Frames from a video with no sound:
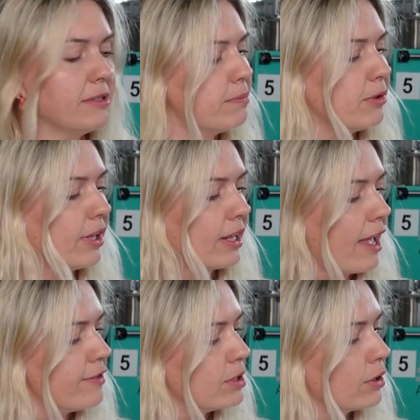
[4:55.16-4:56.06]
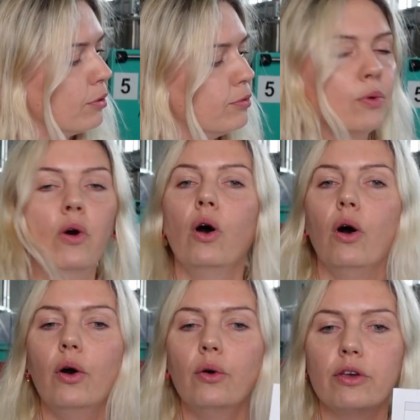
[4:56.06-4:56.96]
the product has to go through.
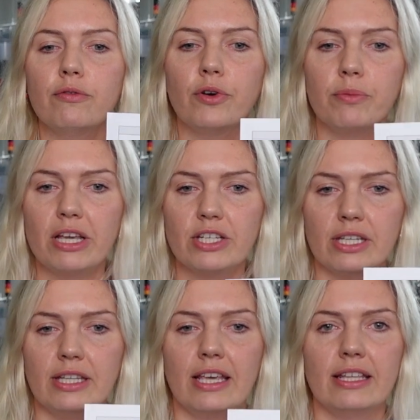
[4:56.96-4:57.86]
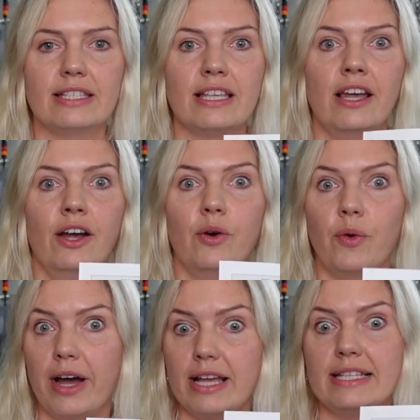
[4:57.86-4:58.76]
All information is
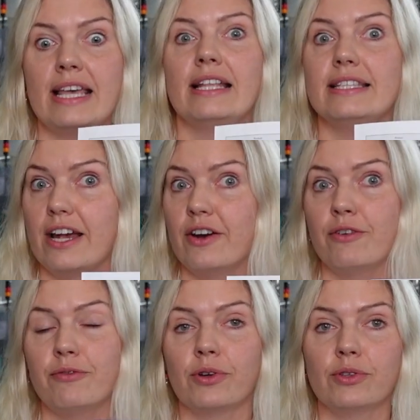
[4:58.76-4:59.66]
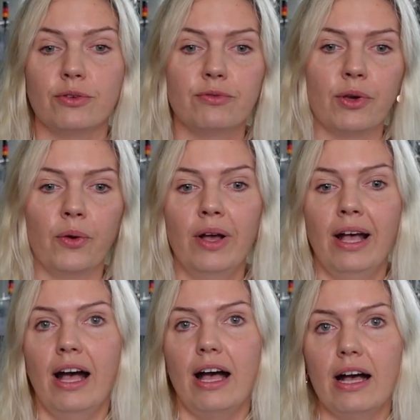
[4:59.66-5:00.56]
right there in front of you.
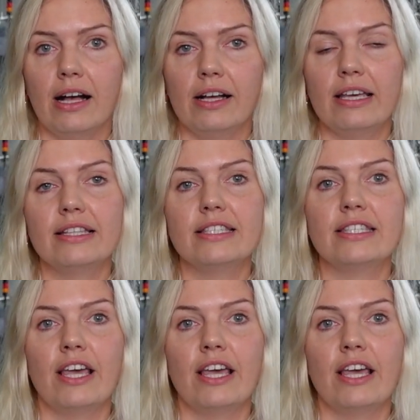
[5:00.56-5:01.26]
It